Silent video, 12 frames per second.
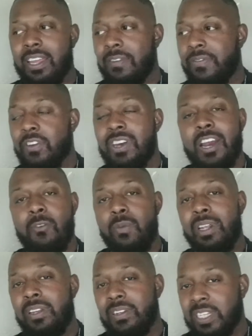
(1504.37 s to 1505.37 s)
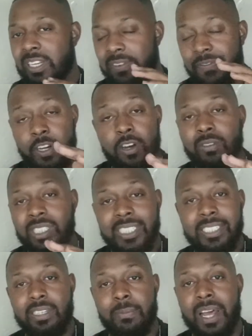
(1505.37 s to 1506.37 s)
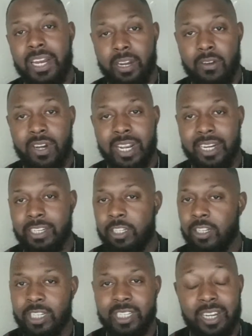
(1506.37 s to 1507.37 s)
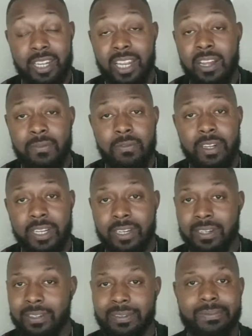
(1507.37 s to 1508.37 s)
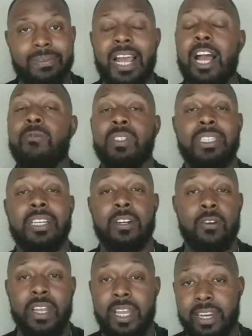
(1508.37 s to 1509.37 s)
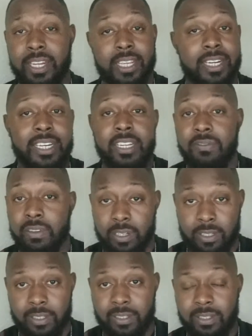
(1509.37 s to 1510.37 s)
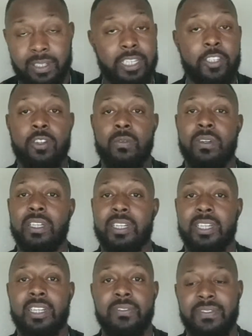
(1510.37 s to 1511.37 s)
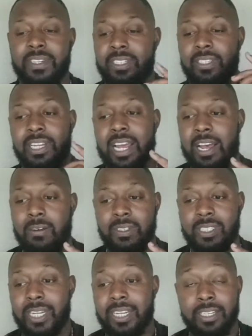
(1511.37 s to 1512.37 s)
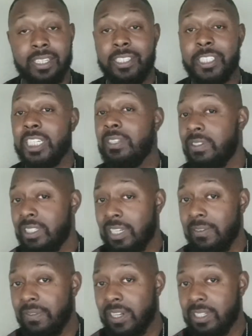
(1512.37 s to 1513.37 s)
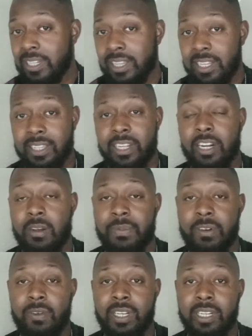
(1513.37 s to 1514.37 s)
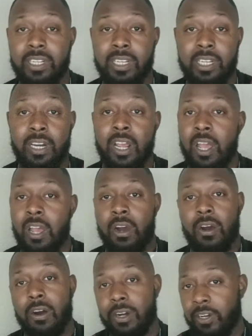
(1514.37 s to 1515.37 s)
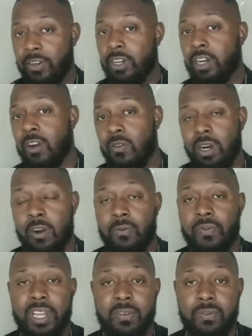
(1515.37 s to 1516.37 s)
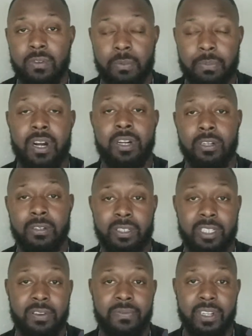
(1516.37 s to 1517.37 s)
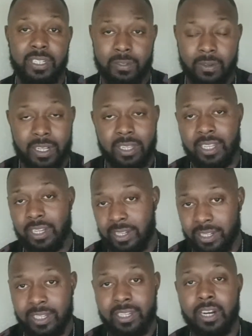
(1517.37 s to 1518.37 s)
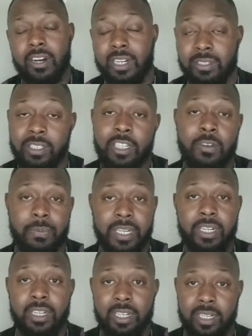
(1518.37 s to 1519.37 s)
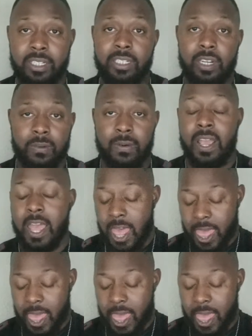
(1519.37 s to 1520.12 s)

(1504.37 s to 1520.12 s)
if you don't see somebody on there that you're just in love with, I would say go ahead and get a defense. Get you a really good defense. I would say the Chiefs defense, I think they're going to be really good. Or you can go with Old Faithful, the Broncos defense, who I think, they'll still be good. So